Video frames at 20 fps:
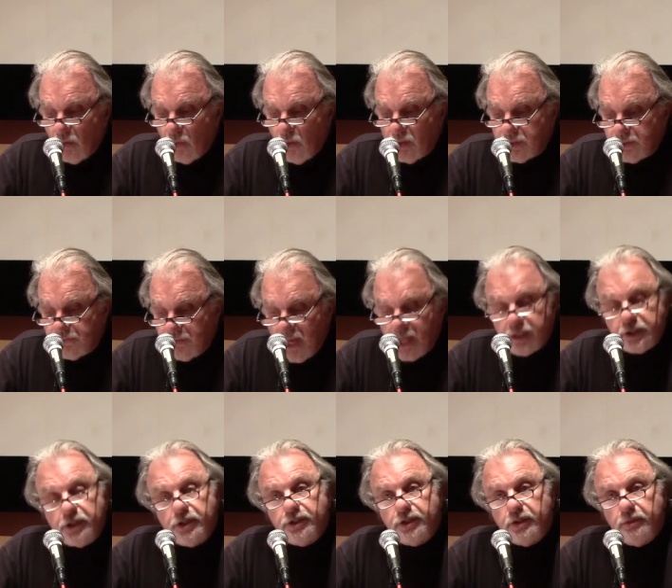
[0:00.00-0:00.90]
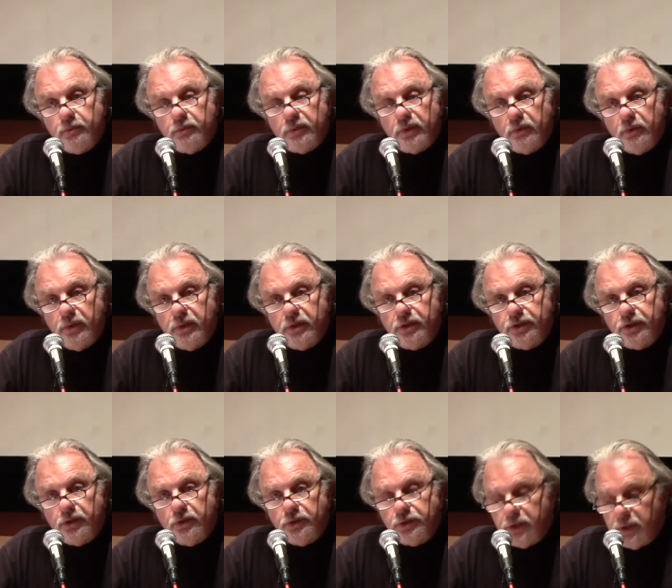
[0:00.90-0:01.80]
was fascism with a
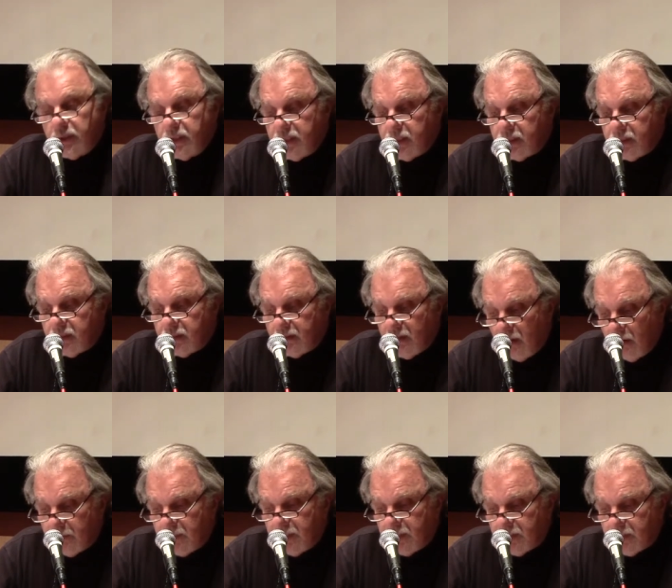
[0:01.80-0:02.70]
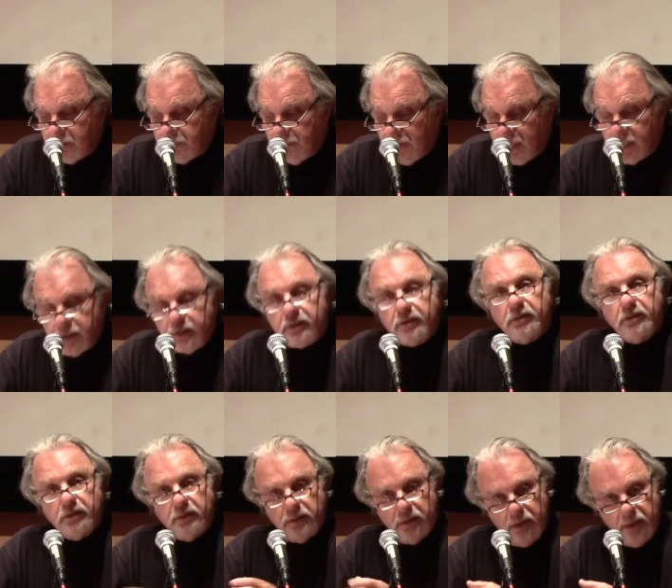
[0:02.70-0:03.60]
socialist communist face.
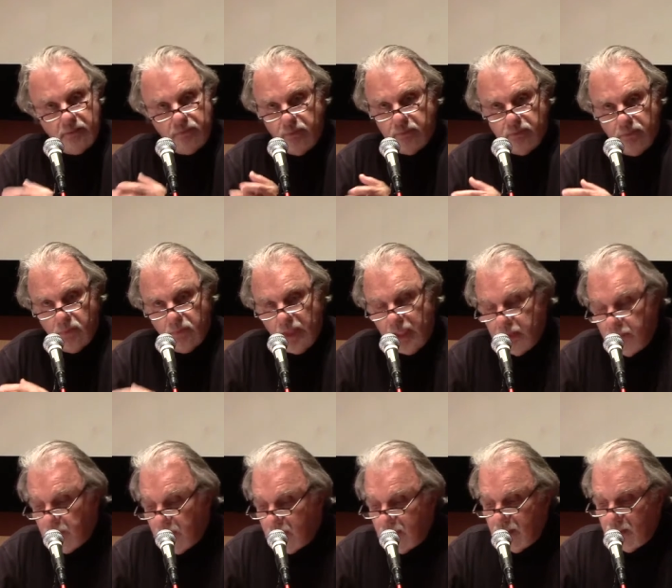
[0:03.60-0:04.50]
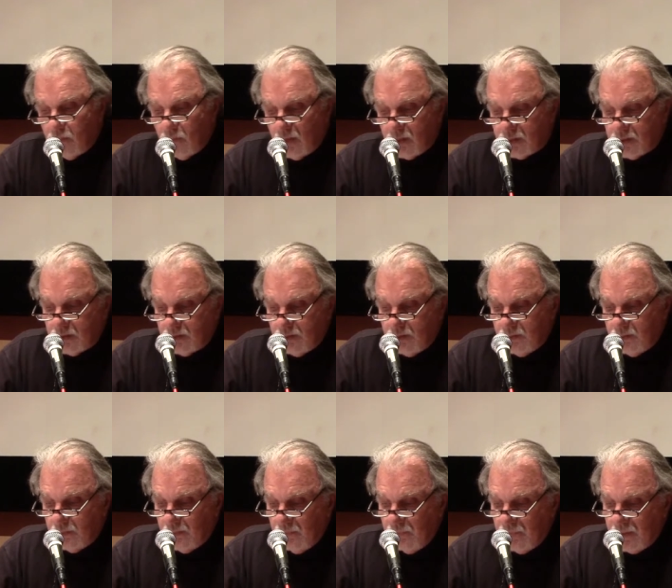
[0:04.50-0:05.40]
Anybody that wants to
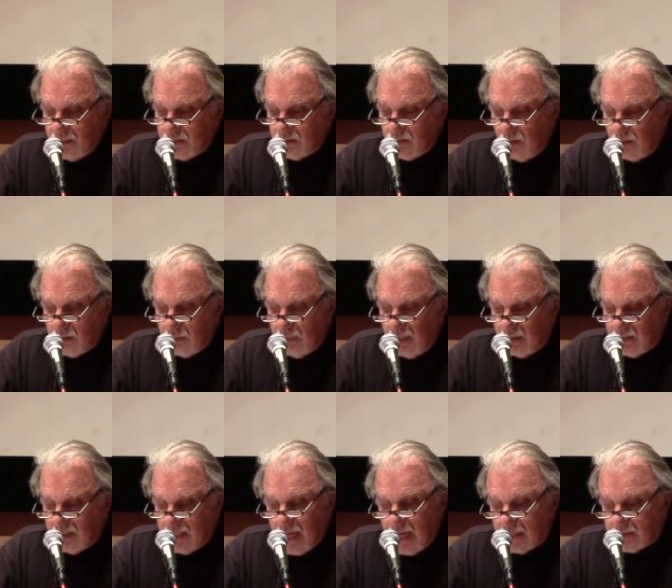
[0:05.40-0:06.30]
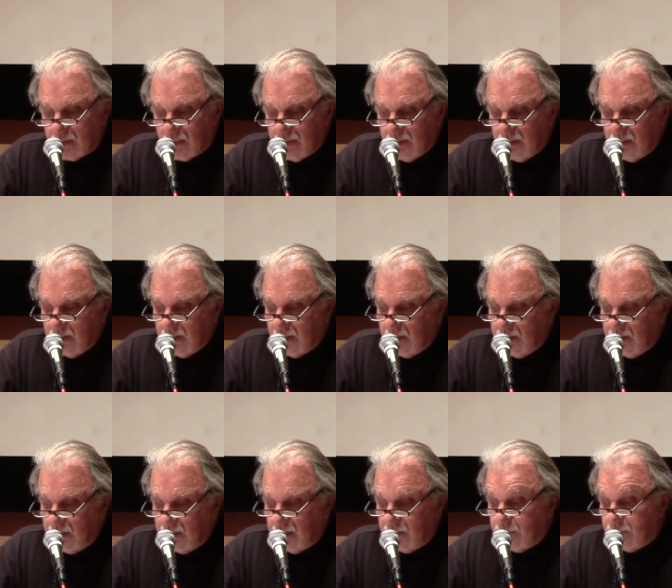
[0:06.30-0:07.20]
talk about that.
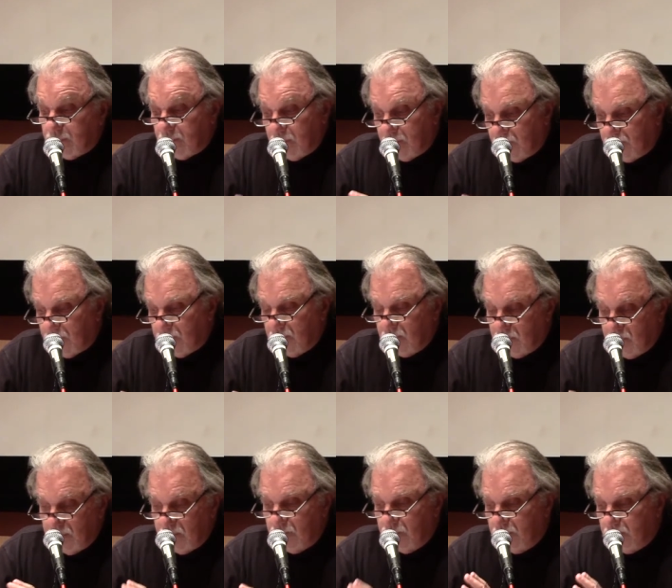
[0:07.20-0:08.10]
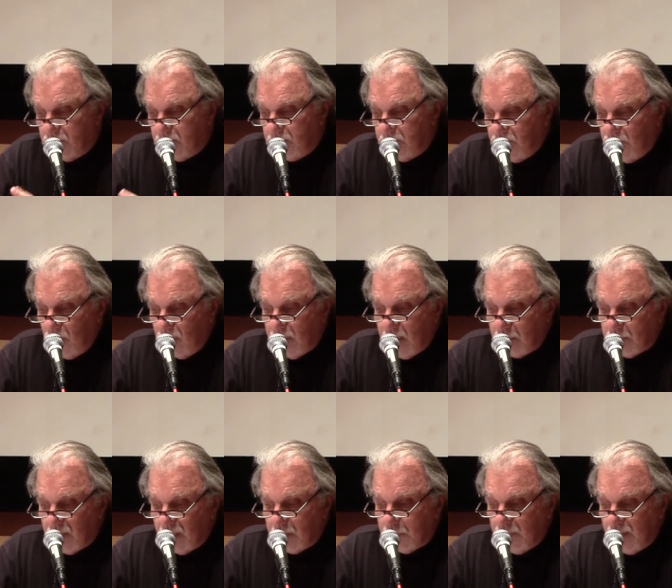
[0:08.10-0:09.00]
Um, you know,
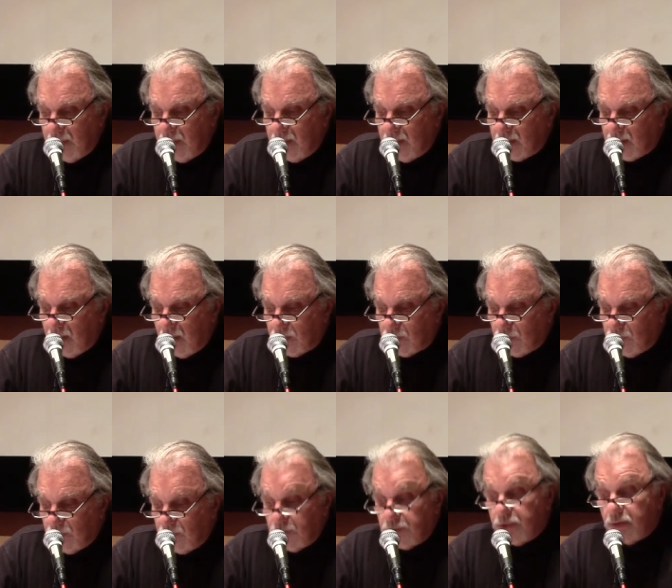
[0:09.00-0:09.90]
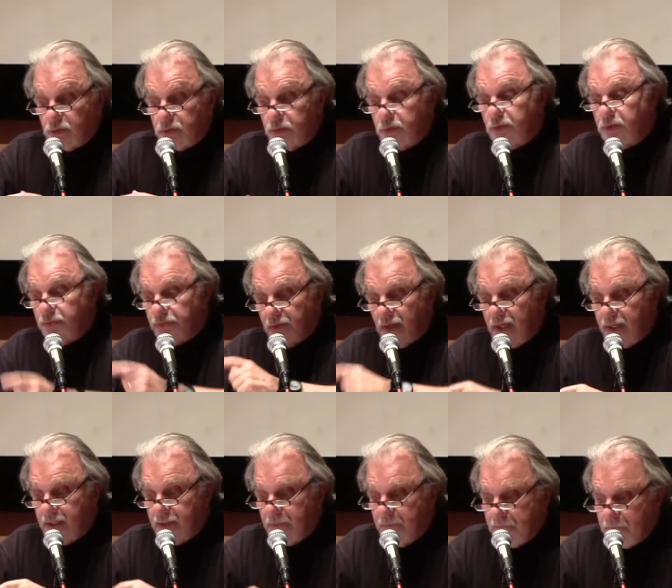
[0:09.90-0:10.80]
that might be controversial to
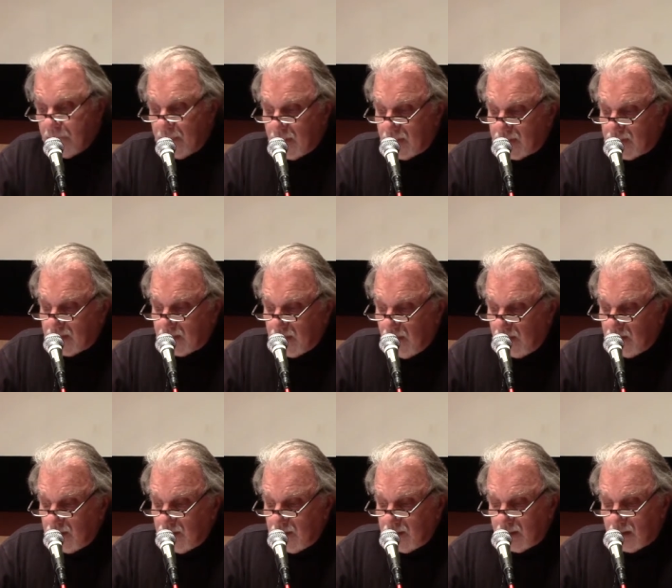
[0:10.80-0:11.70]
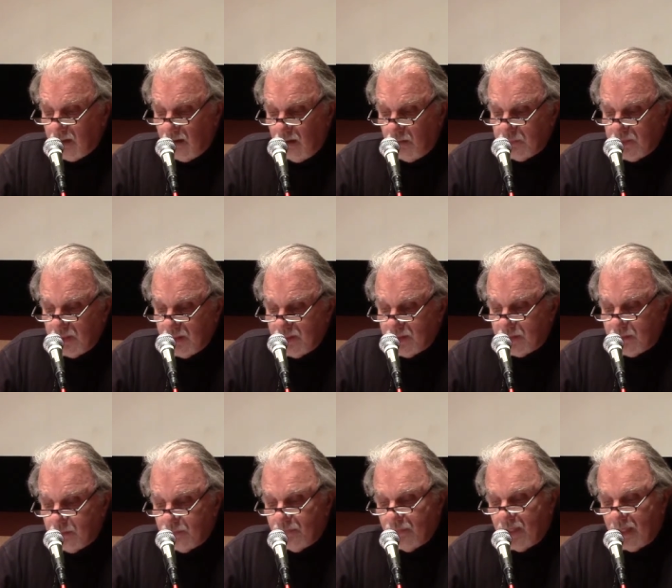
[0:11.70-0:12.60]
define Stalinist
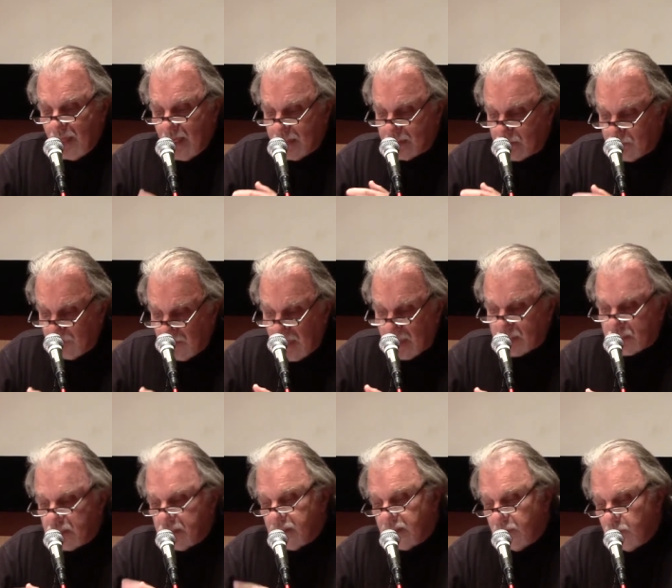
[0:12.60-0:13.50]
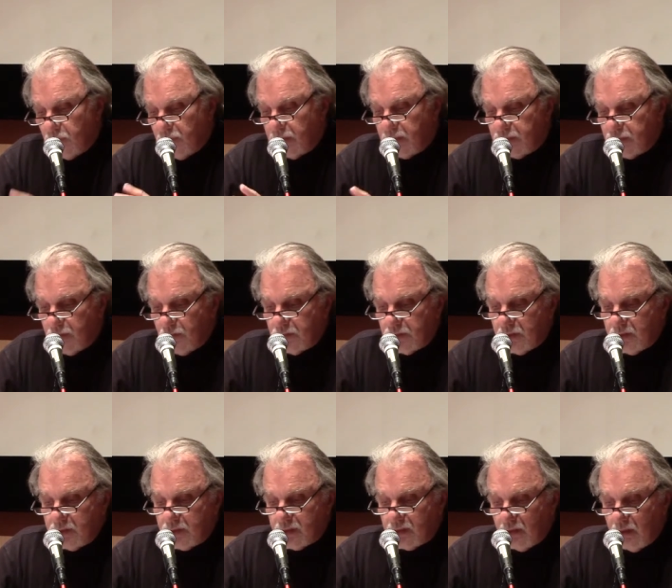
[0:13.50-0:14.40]
communism as fascism with a
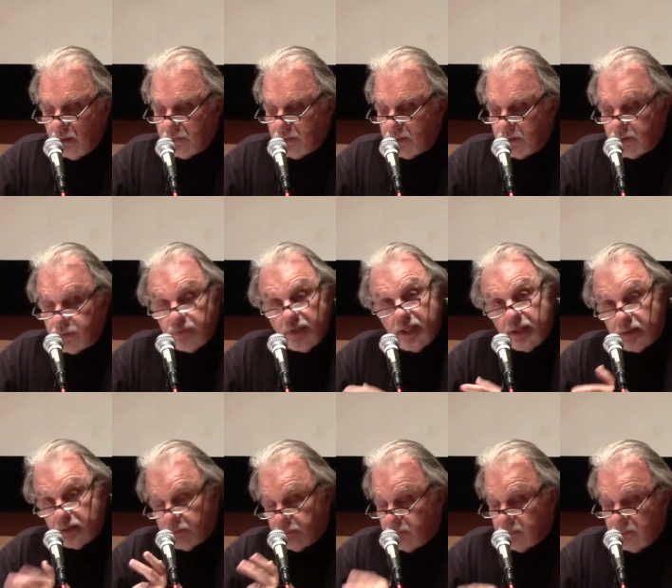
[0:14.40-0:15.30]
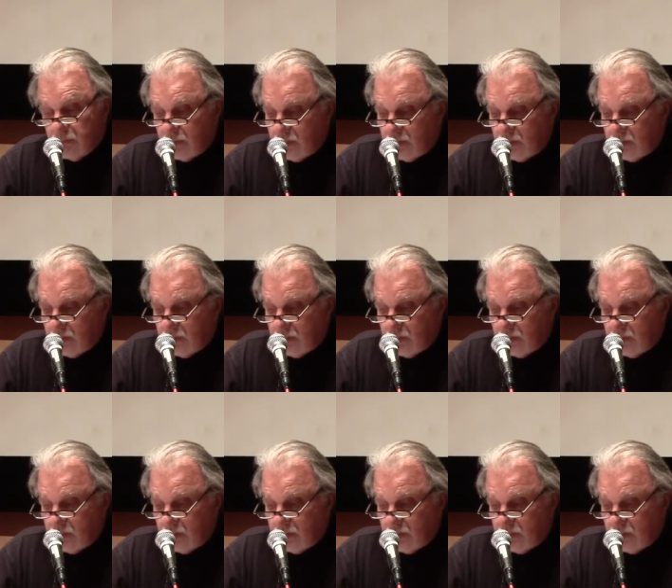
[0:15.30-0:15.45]
socialist communist face.